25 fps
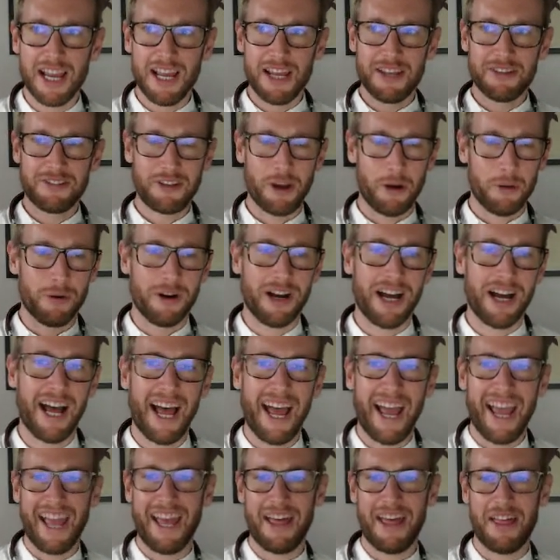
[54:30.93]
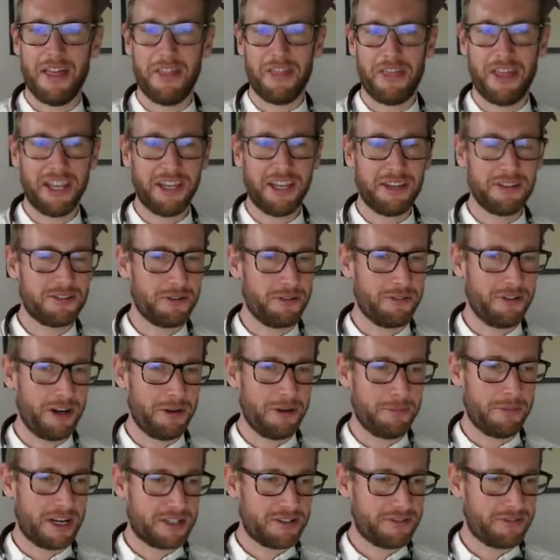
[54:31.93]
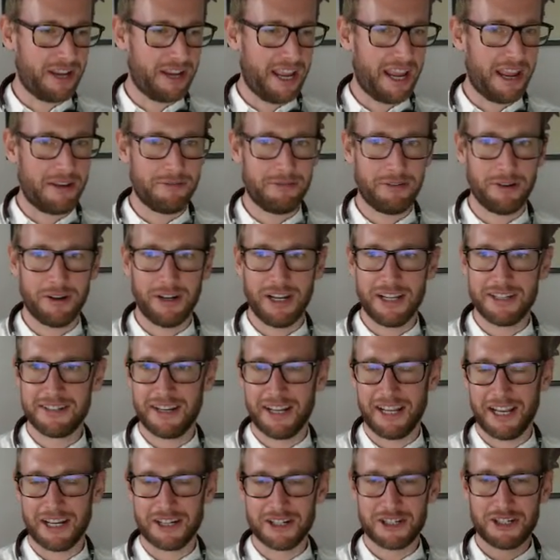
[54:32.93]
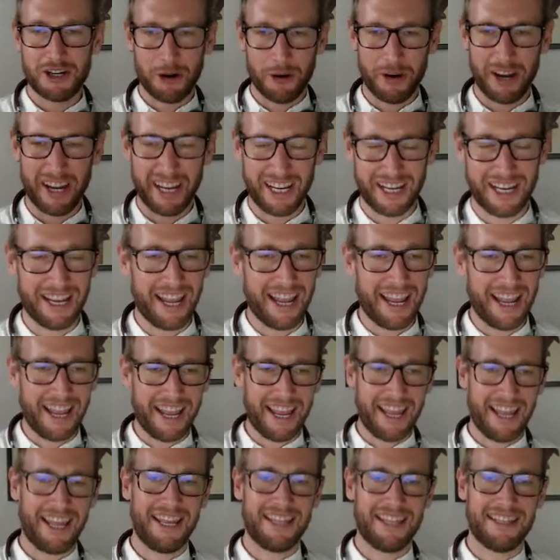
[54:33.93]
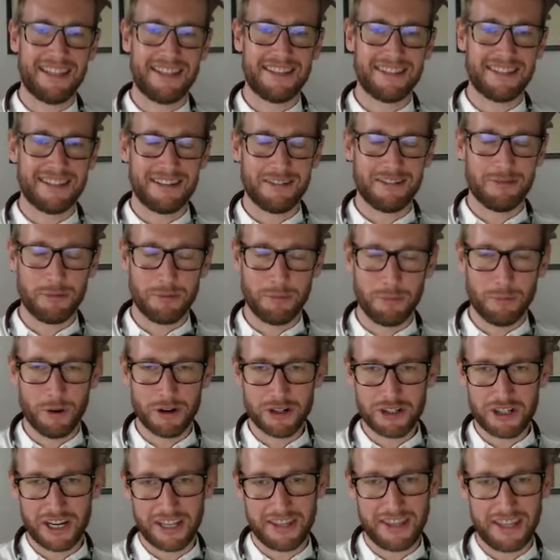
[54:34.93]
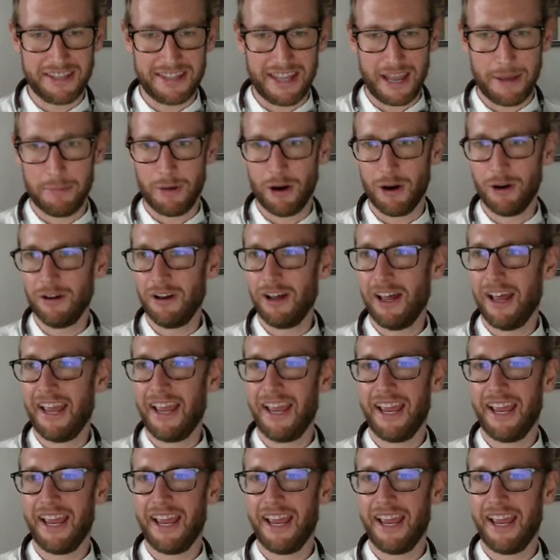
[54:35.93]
So thank you so very much for listening and showing and watching the demo,